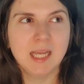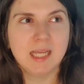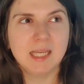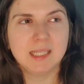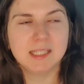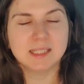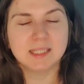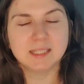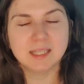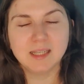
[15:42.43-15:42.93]

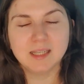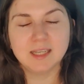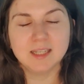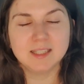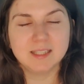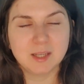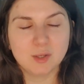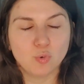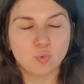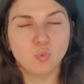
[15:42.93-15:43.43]
Instead, I
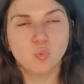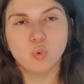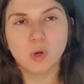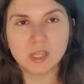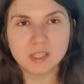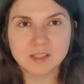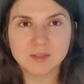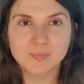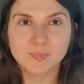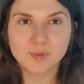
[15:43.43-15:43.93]
say
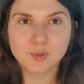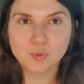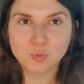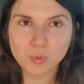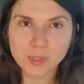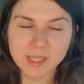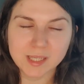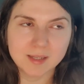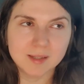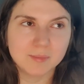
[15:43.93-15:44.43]
once per
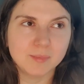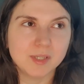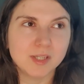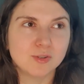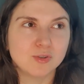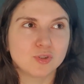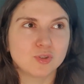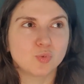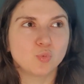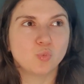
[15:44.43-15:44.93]
week,
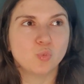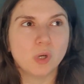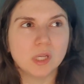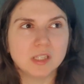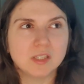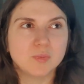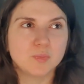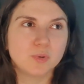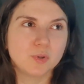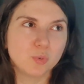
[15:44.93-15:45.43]
because
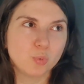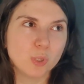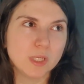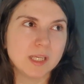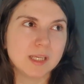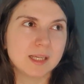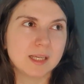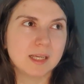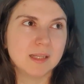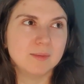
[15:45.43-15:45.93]
once per
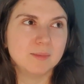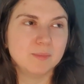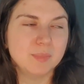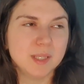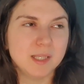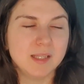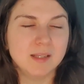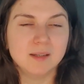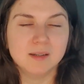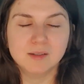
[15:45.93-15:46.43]
week can
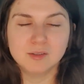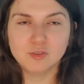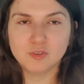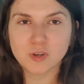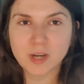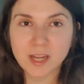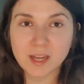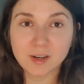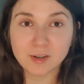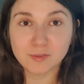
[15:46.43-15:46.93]
be
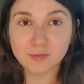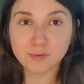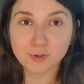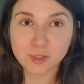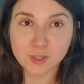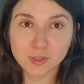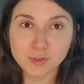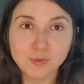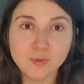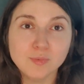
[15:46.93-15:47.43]
rare for
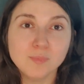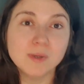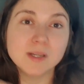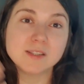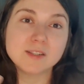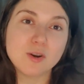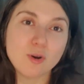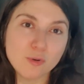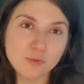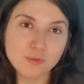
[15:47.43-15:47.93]
you,
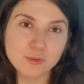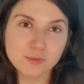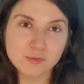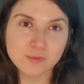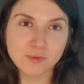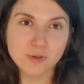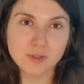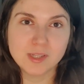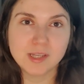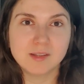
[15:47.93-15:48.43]
but often
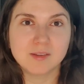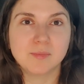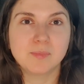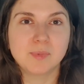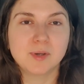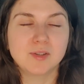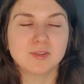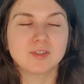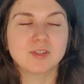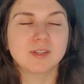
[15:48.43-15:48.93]
for another
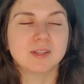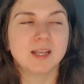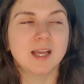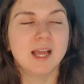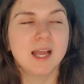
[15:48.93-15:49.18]
person.